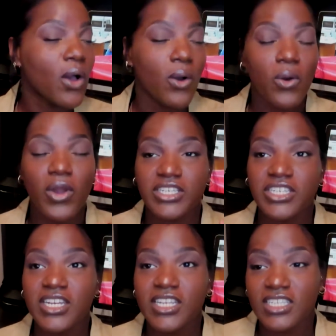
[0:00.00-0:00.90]
or
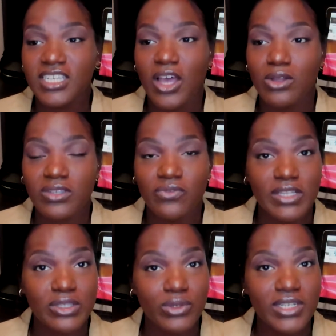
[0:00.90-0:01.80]
she needs to go to
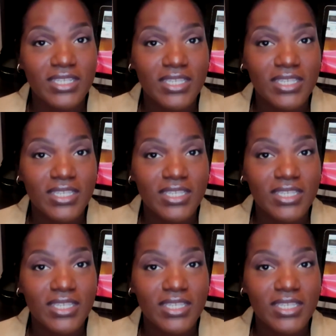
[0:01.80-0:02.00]
Victoria's